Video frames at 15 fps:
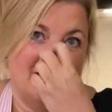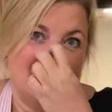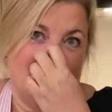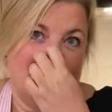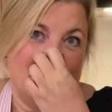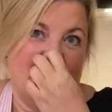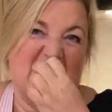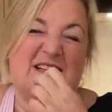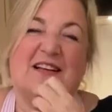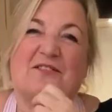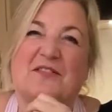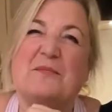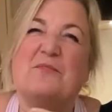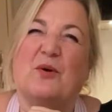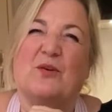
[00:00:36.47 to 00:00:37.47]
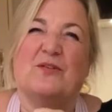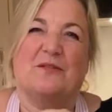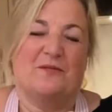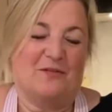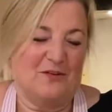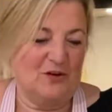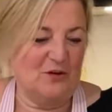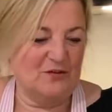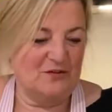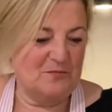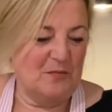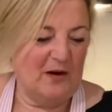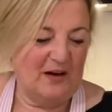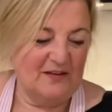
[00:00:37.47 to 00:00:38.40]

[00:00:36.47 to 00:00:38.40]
I made a lovely bottom for the cottage pie.